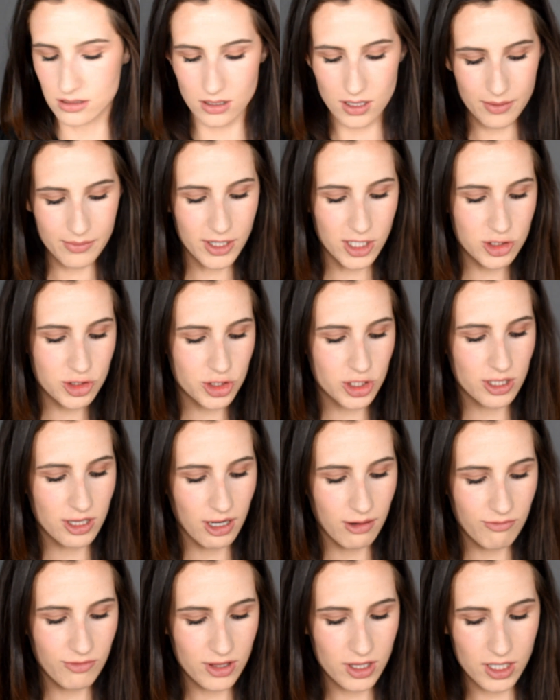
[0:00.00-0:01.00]
I'm not sure that
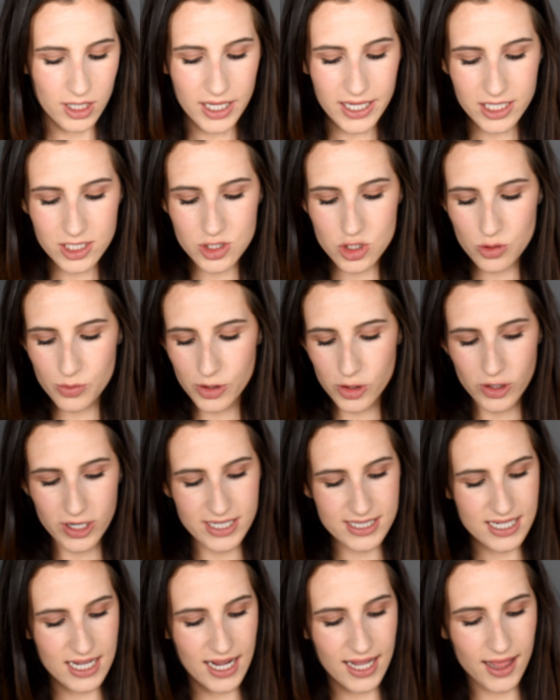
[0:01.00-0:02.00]
I'm feeling like a super
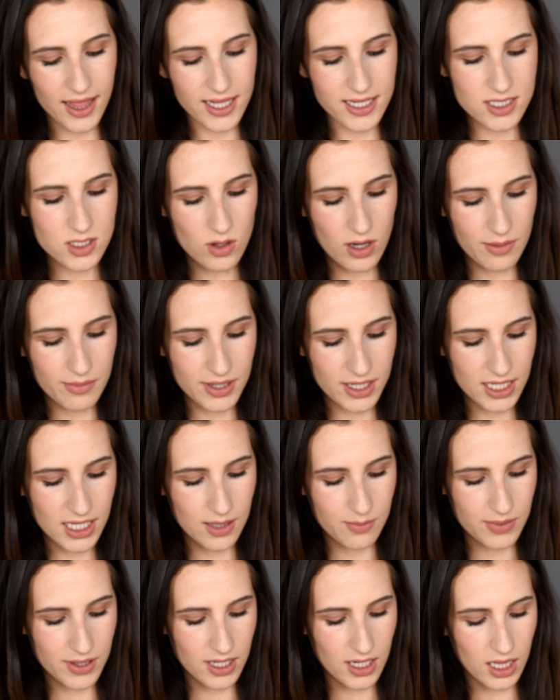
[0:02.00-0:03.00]
crazy highlight, so I'm going to
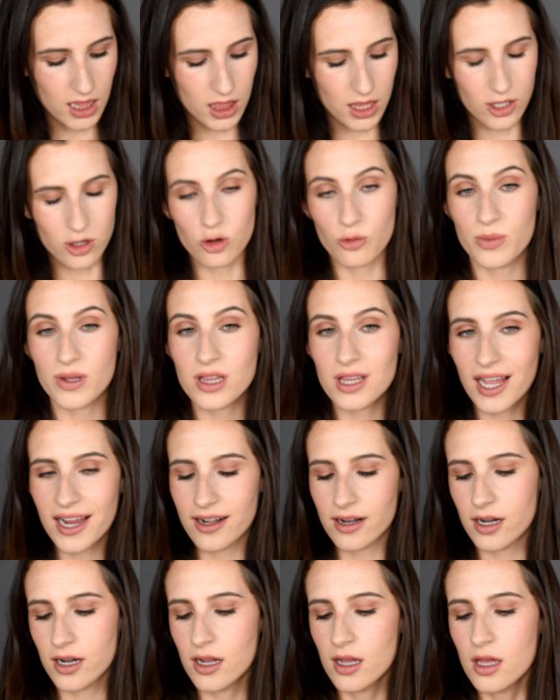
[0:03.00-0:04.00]
keep it a little bit
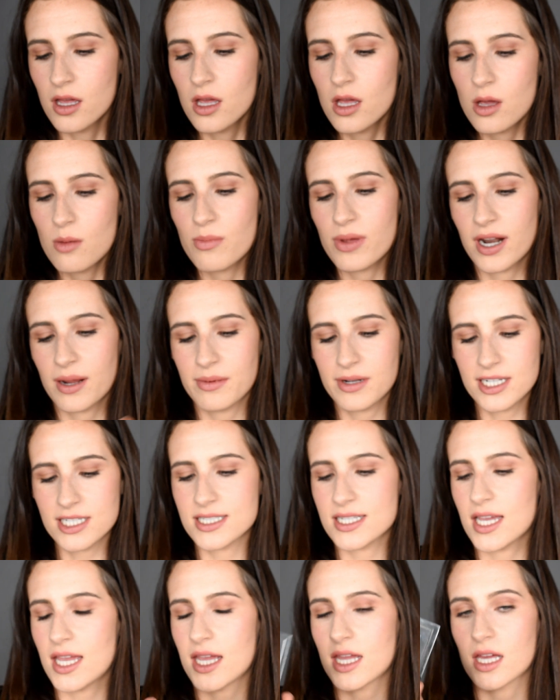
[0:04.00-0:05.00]
lighter. But I'm going to
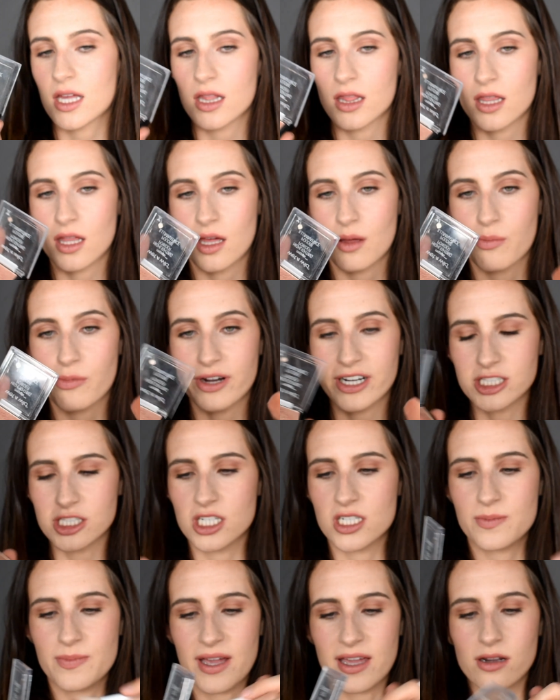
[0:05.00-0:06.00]
take the
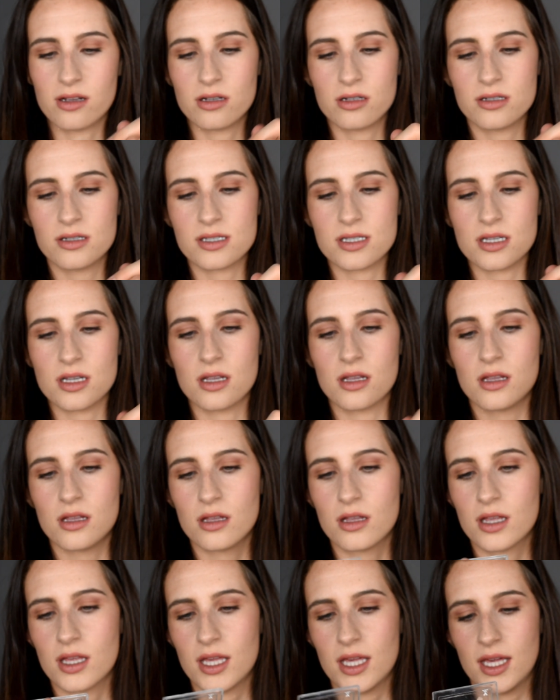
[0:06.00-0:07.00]
Precious Petals
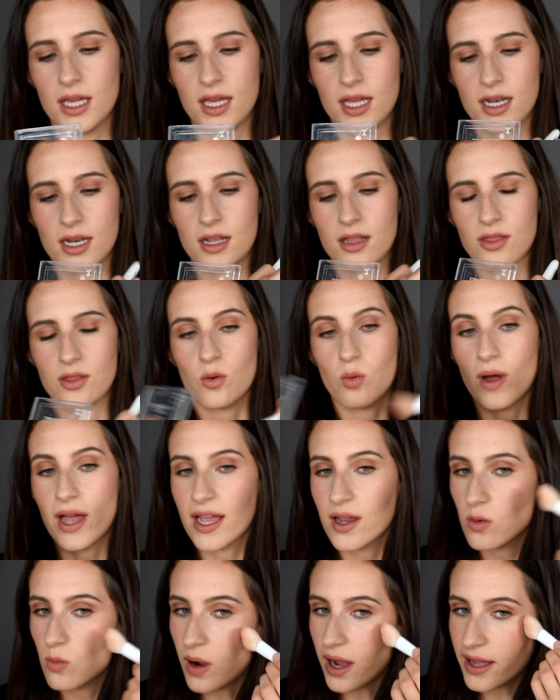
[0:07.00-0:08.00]
in the Wet
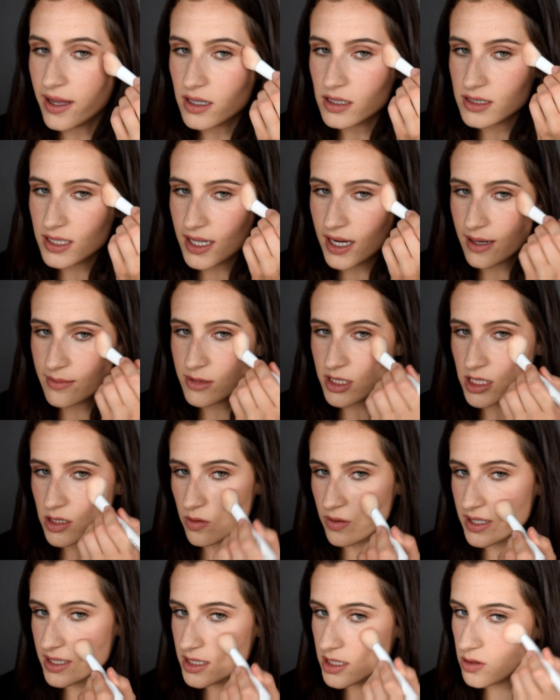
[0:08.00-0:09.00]
n Wild, and I'm just
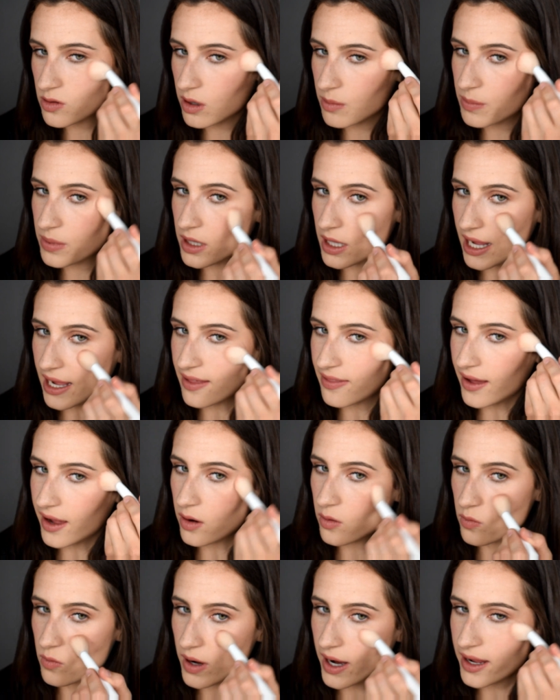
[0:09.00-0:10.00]
going to apply
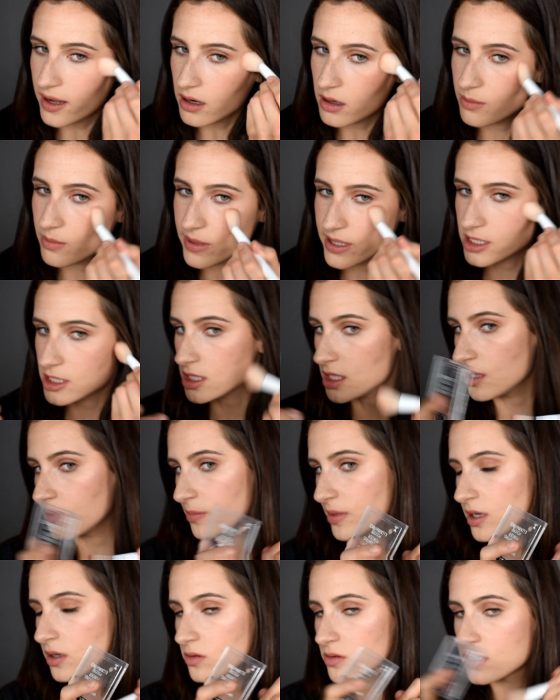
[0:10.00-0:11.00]
that right on my
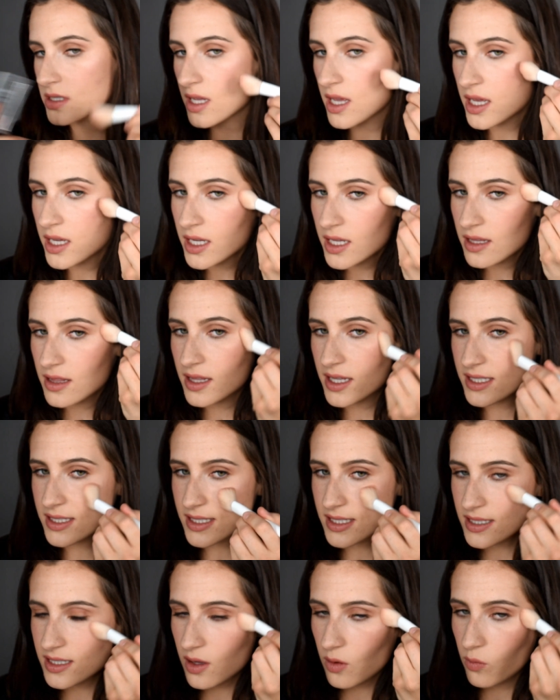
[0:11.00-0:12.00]
cheekbones. This
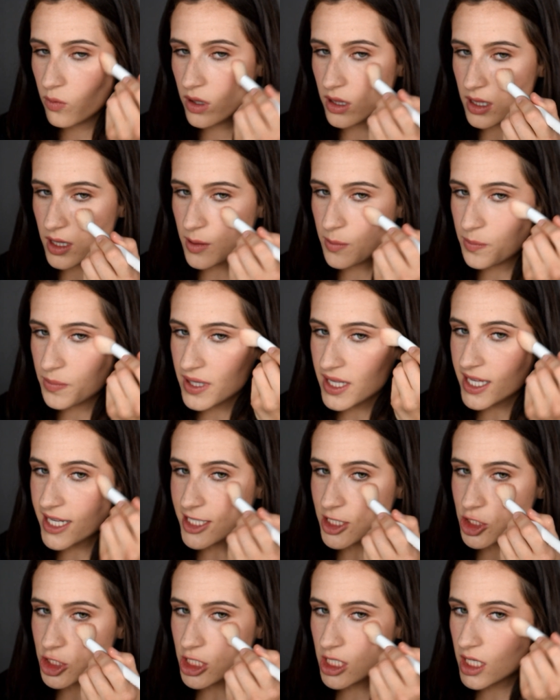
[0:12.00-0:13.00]
is a really
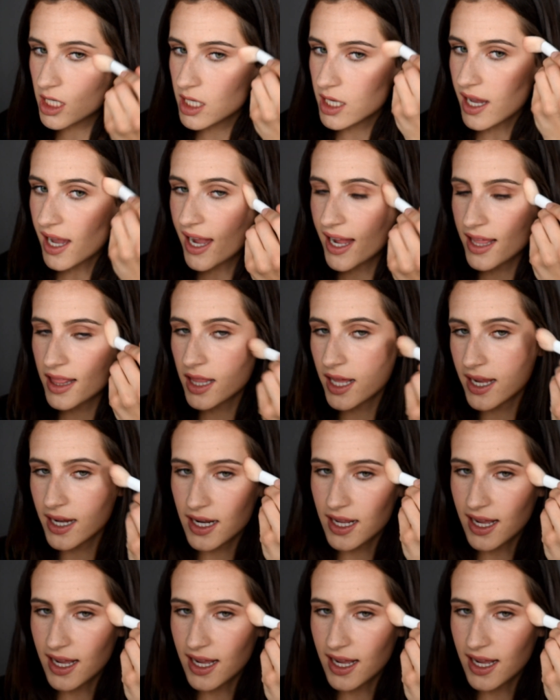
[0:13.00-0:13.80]
peachy highlight. It